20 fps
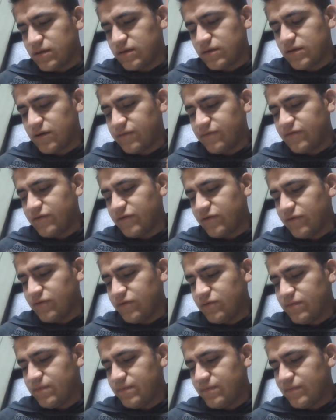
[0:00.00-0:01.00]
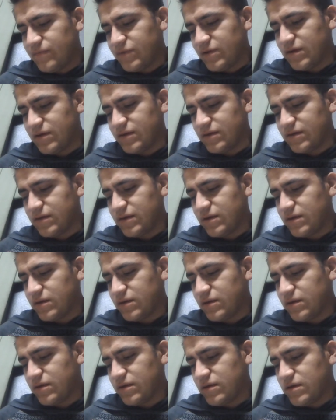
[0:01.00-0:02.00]
w plus
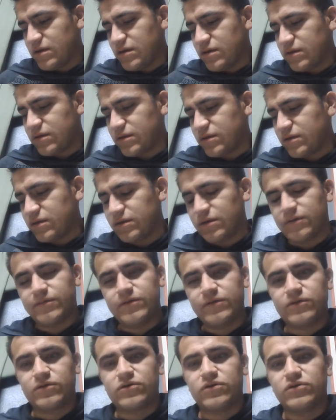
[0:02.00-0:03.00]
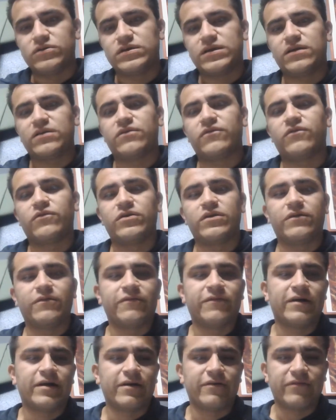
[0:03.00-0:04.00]
w cosine of
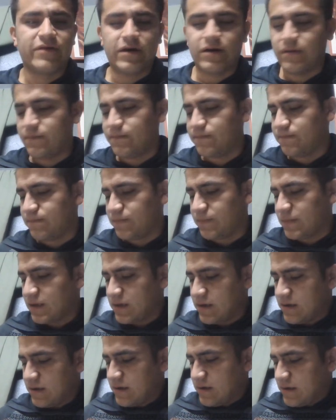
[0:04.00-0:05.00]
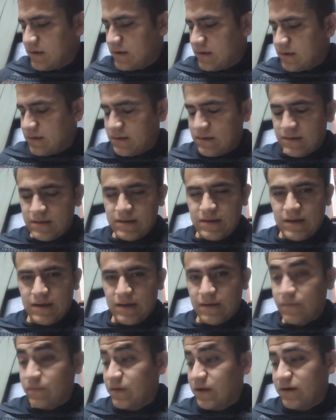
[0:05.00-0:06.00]
45. I'm
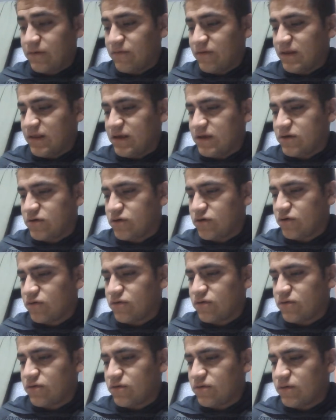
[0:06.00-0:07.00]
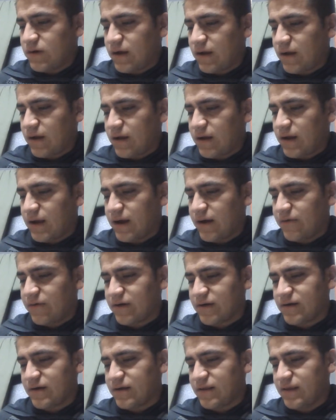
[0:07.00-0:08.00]
not really sure how
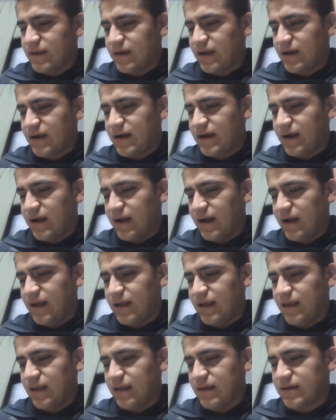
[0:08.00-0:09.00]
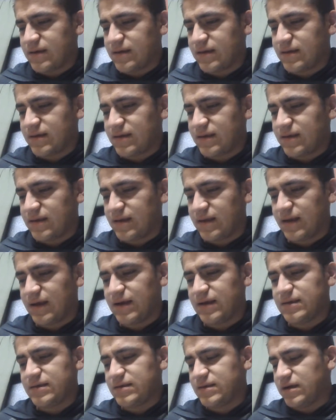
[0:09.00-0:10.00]
I got that. I just
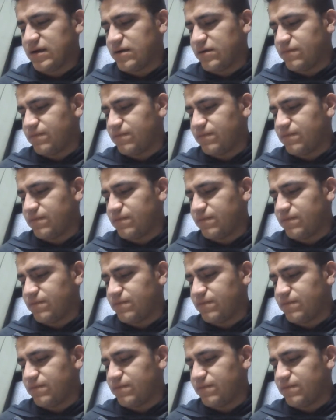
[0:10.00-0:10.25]
guessed.